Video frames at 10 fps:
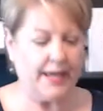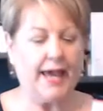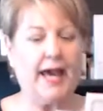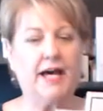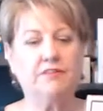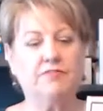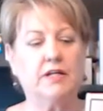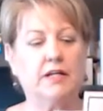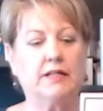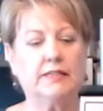have
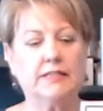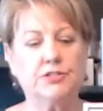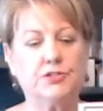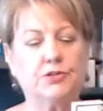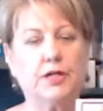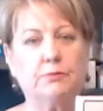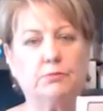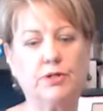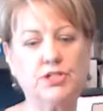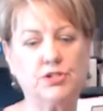cleanser and
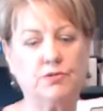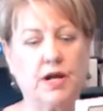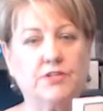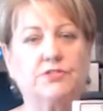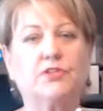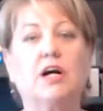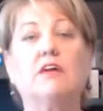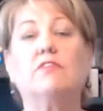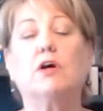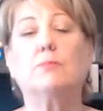moisturizer
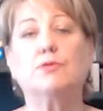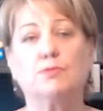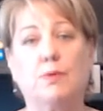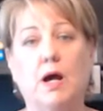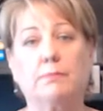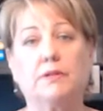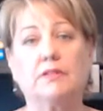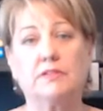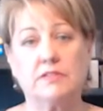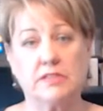of our most
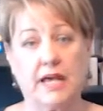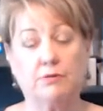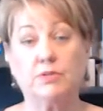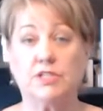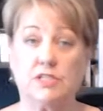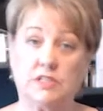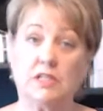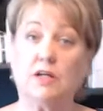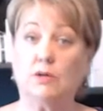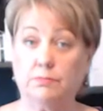popular set, which is
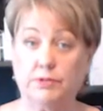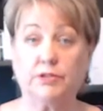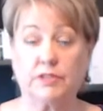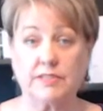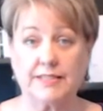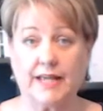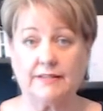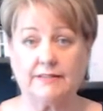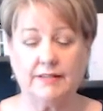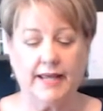the Miracle
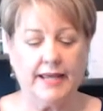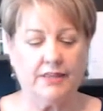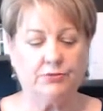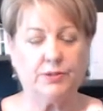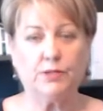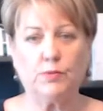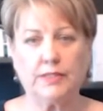Set. 3-in-1